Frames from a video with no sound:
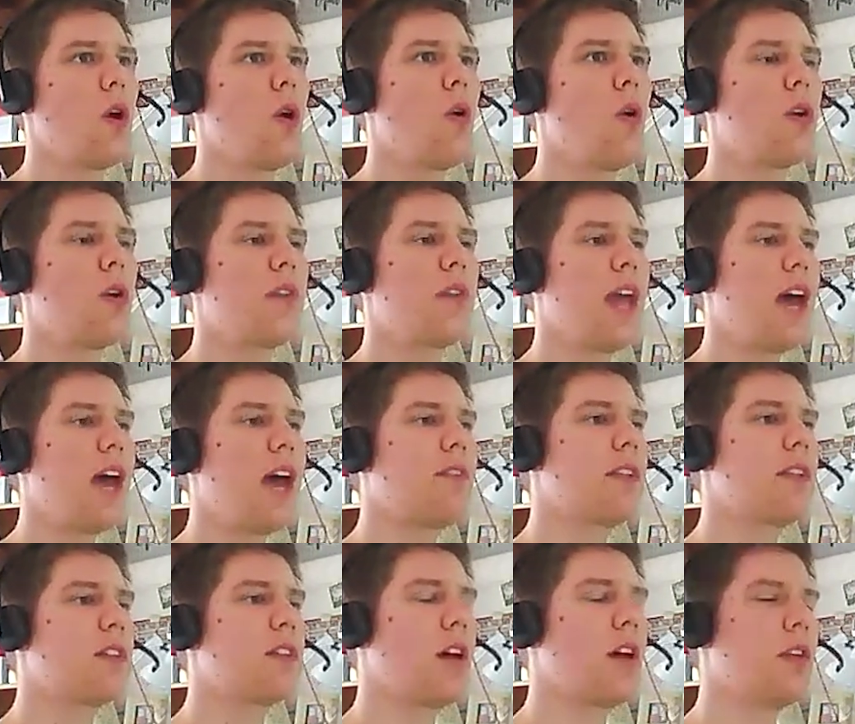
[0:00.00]
Or we
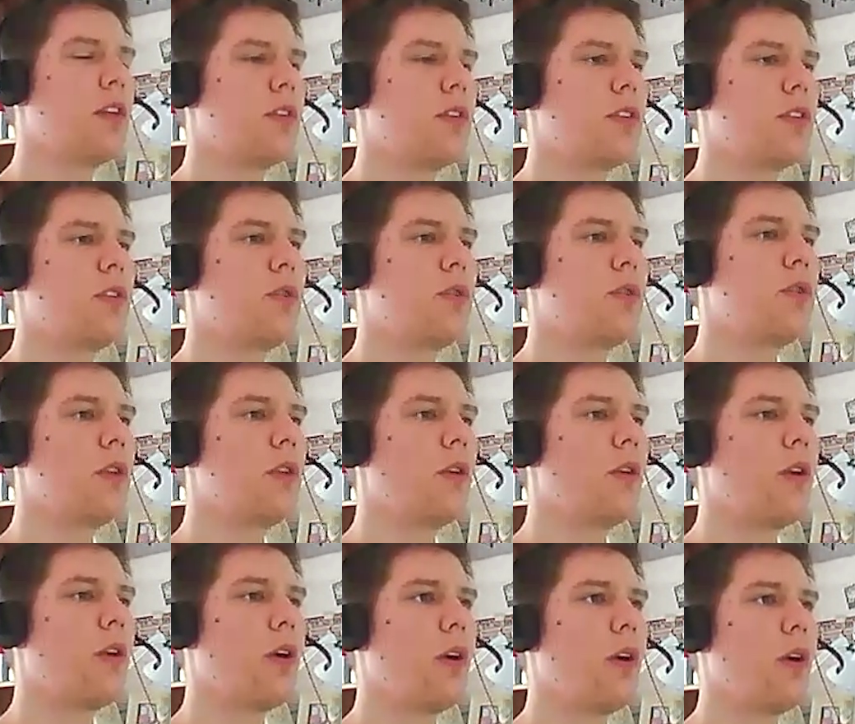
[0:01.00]
have this other tool,
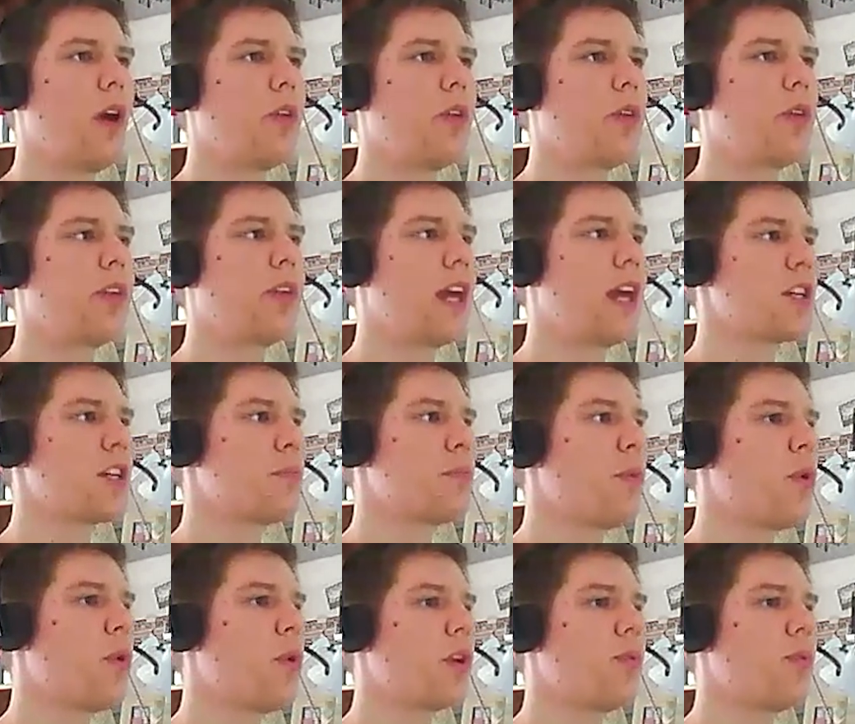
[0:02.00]
uh, other
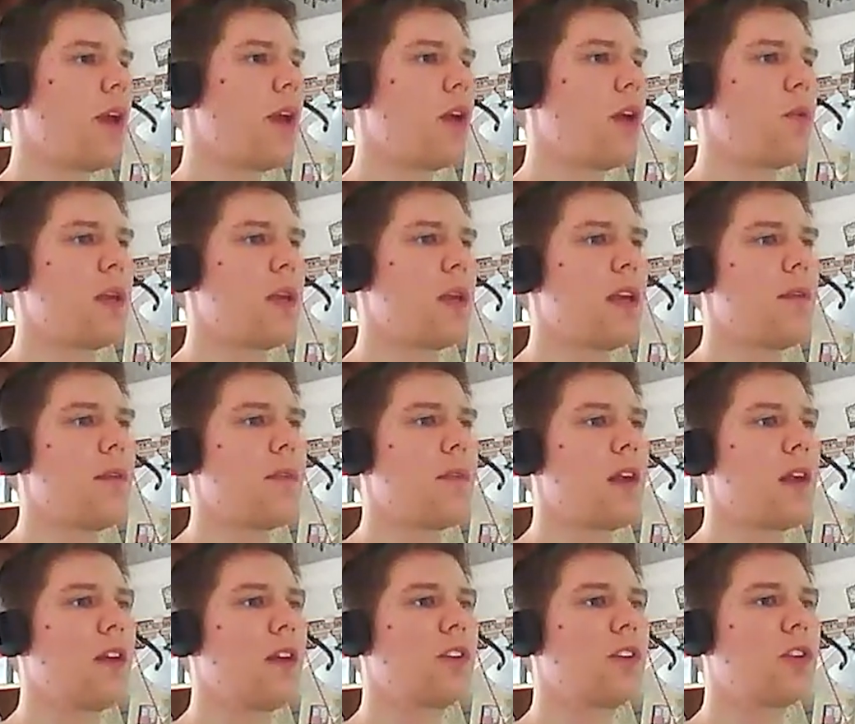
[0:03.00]
dashboard where we
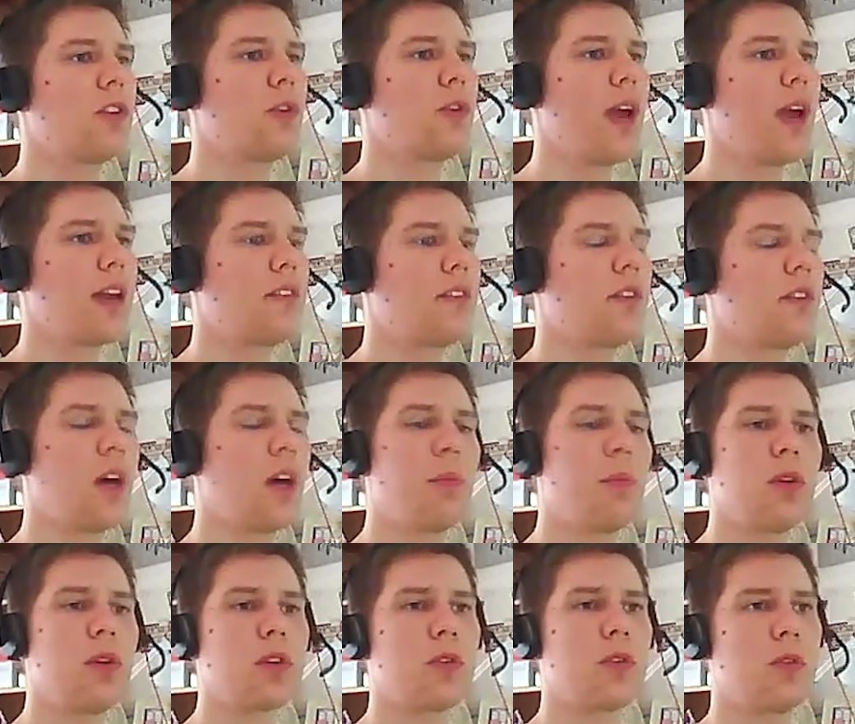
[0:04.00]
track the
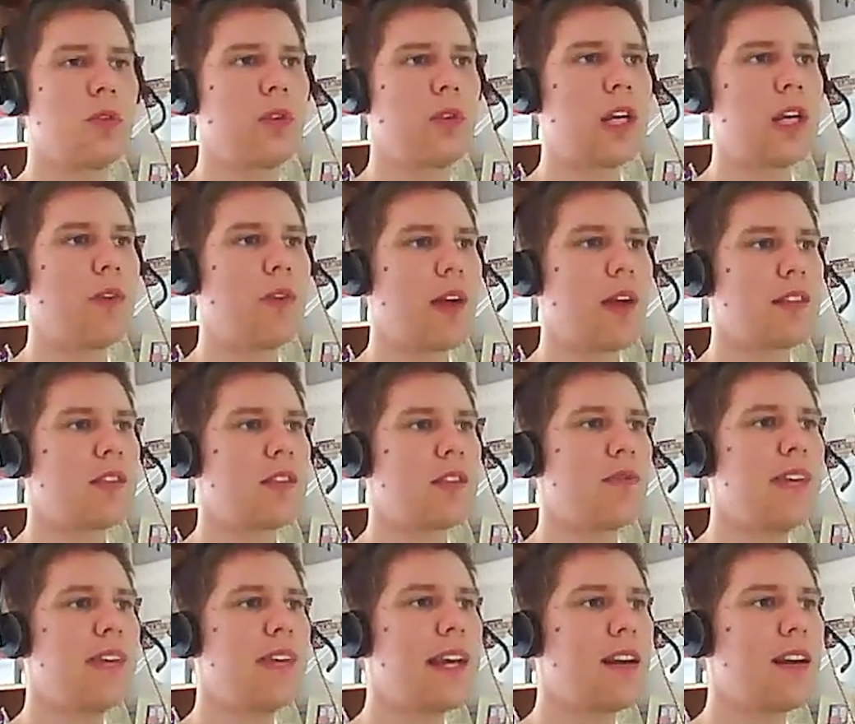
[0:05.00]
number of requests
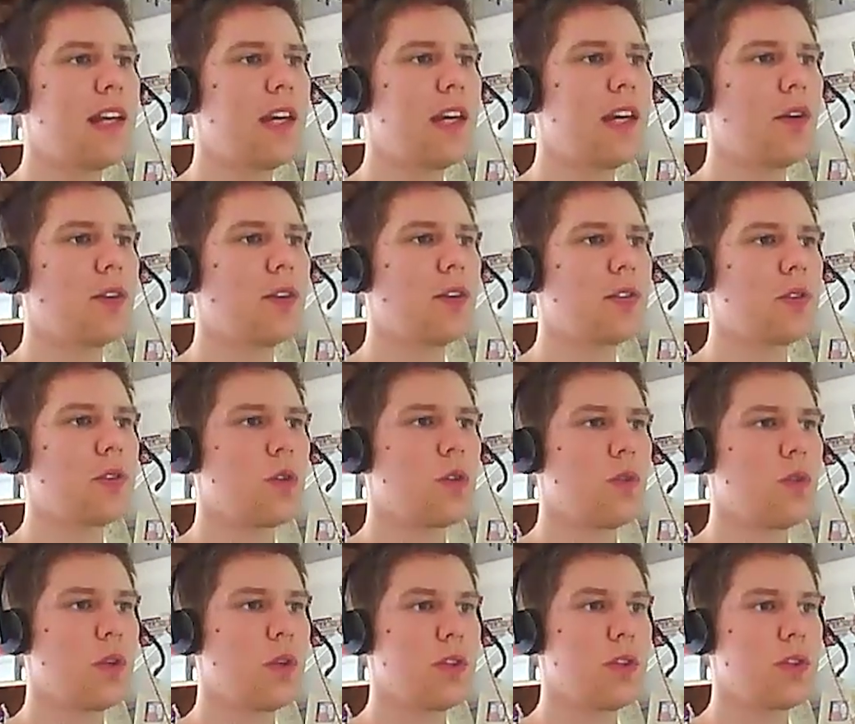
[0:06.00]
weekly on the
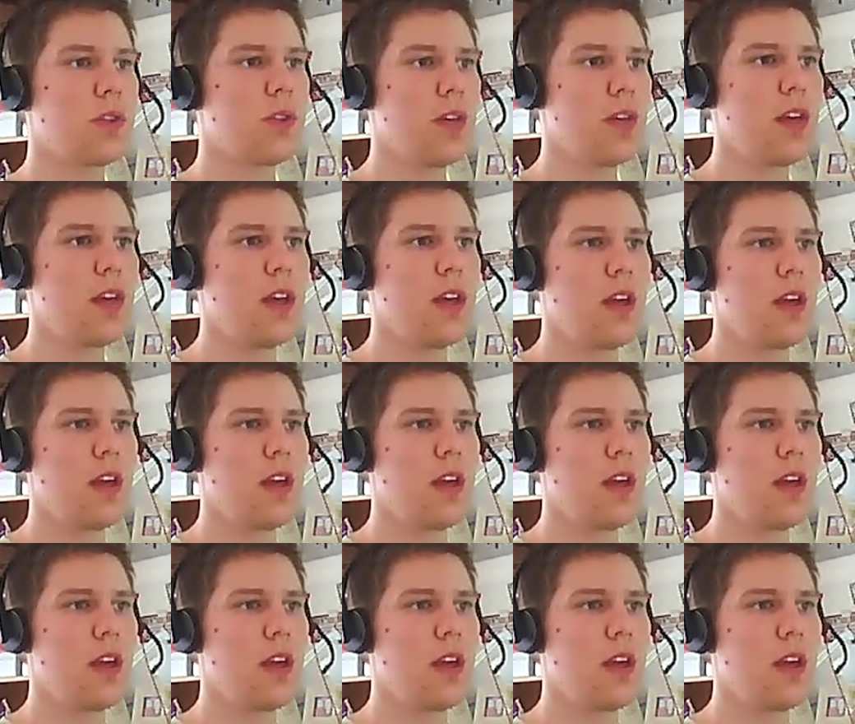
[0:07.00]
servers.